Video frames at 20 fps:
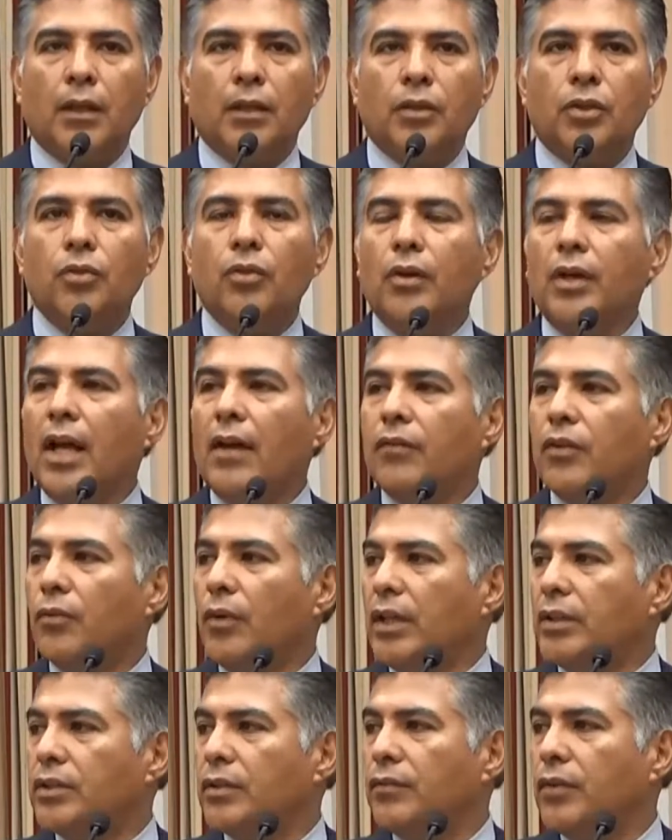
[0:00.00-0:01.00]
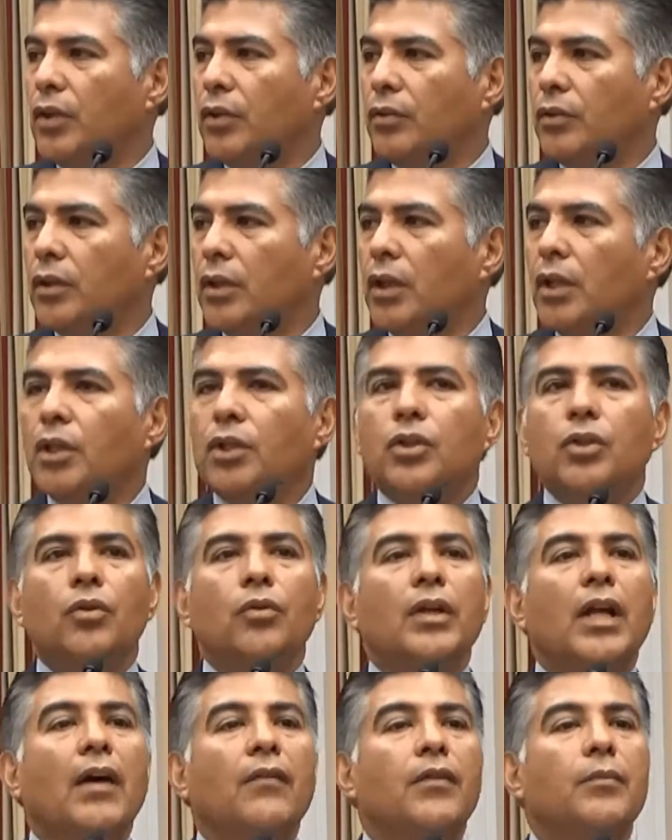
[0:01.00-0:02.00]
You don't have the right to vote. You
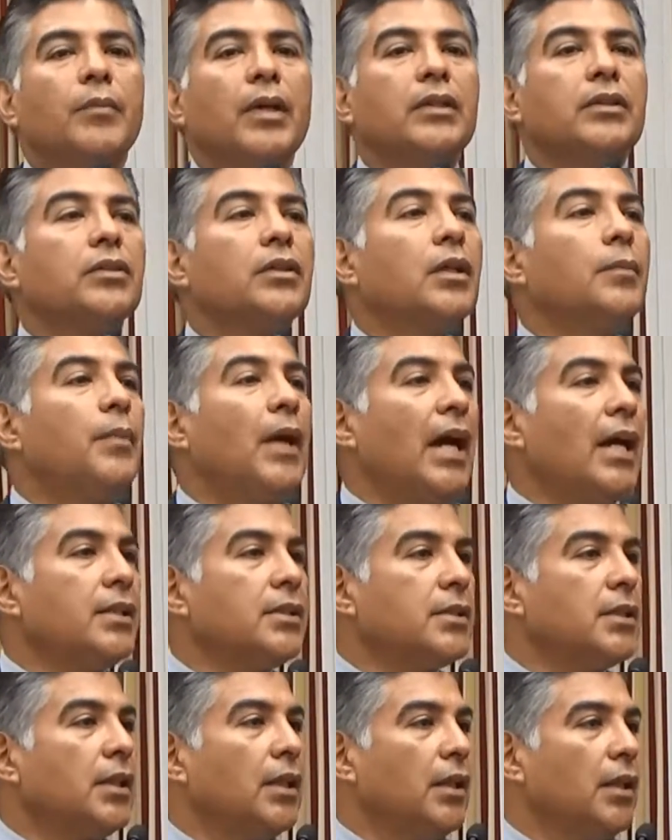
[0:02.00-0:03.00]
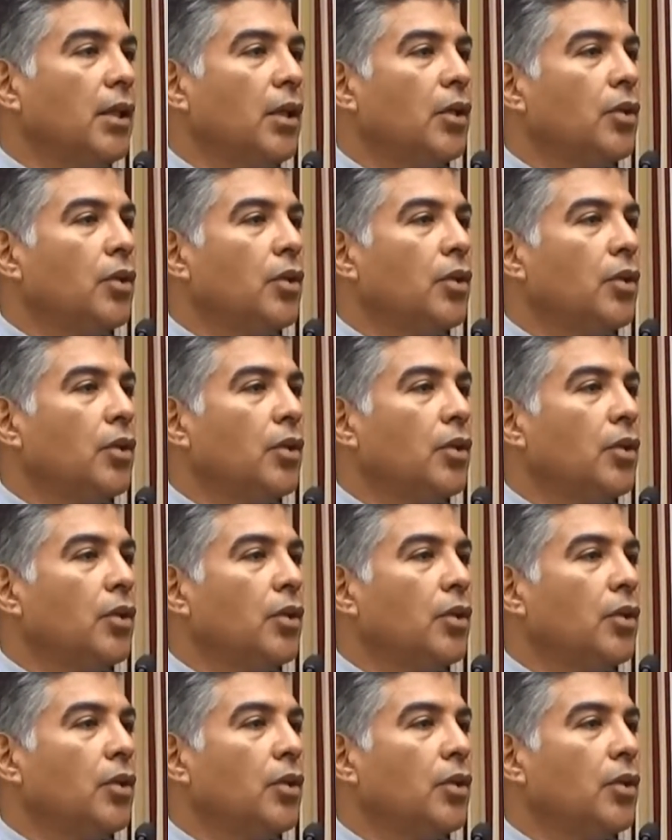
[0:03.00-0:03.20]
don't have the mental capacity.